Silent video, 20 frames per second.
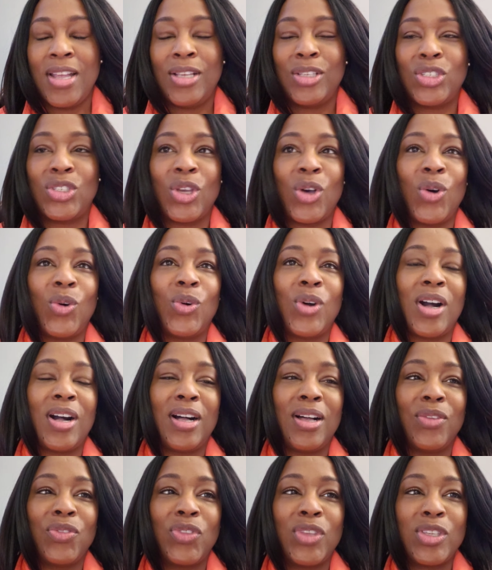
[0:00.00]

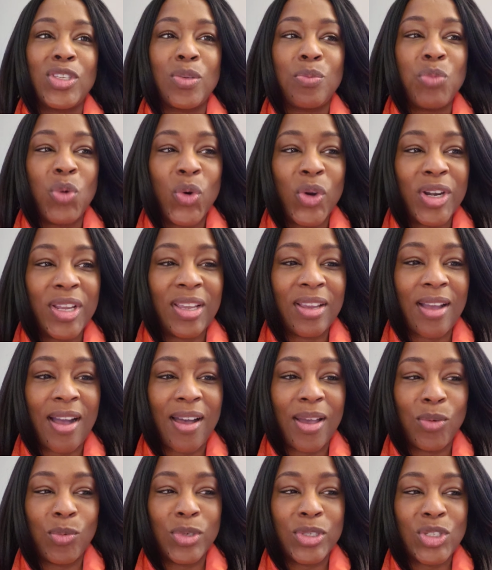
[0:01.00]
So this morning
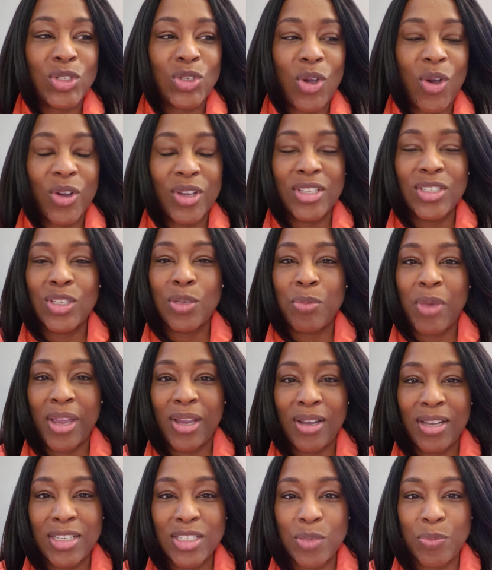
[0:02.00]
I was talking to my
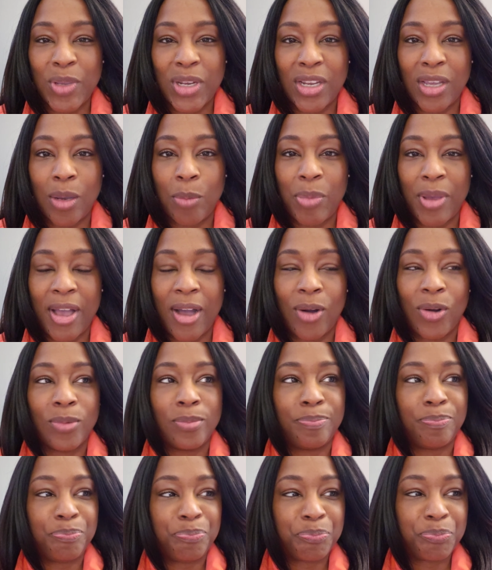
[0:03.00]
husband about